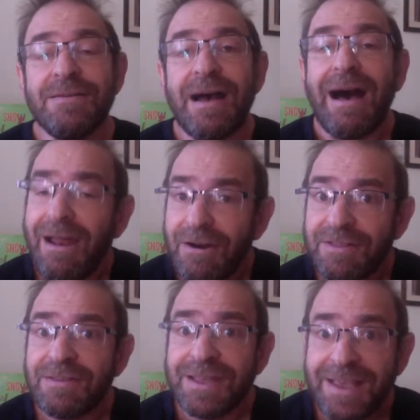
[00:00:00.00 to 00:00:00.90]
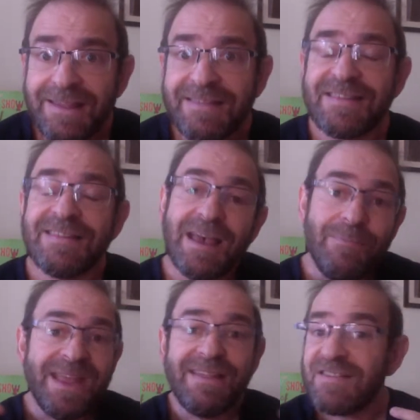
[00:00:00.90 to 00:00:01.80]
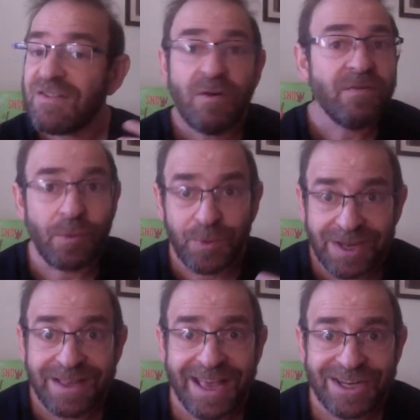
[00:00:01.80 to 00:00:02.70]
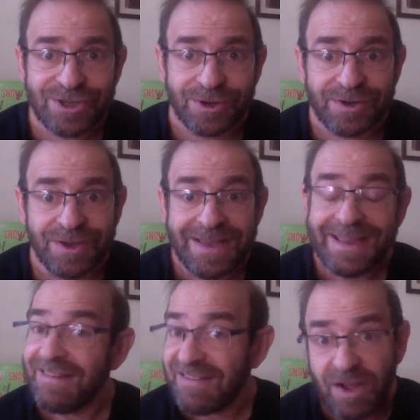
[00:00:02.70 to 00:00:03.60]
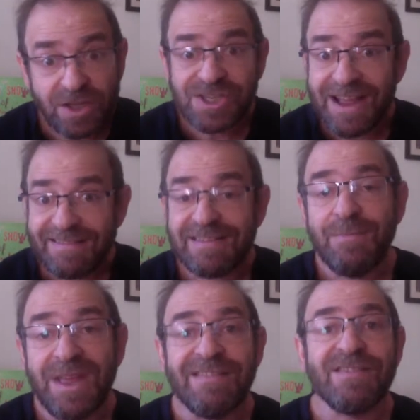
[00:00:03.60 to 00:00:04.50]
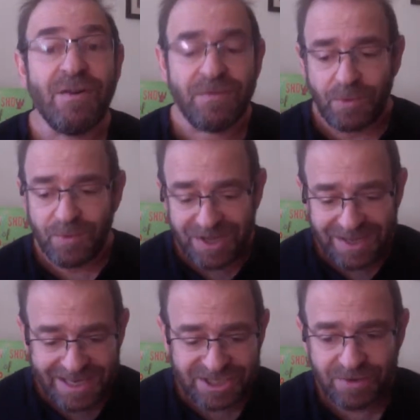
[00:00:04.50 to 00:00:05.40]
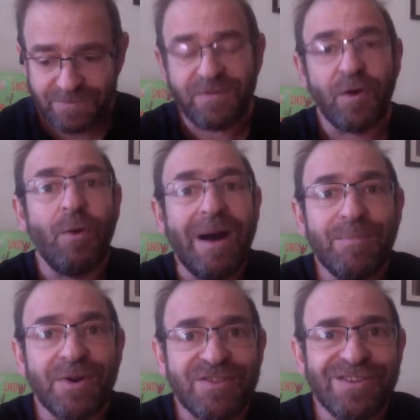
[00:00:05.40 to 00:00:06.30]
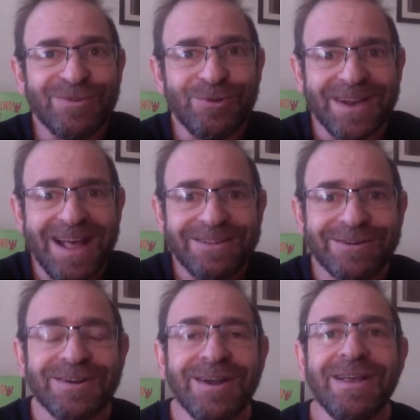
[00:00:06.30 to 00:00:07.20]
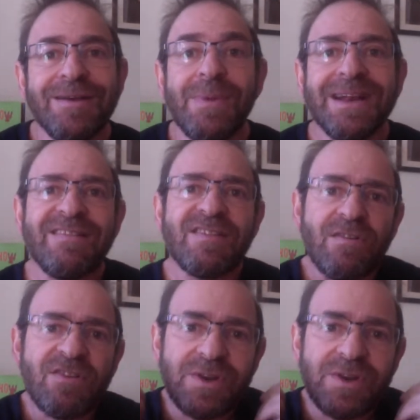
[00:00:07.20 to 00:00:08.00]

art is a means of communication. It's not just a means of communication from one person to another, but it's also an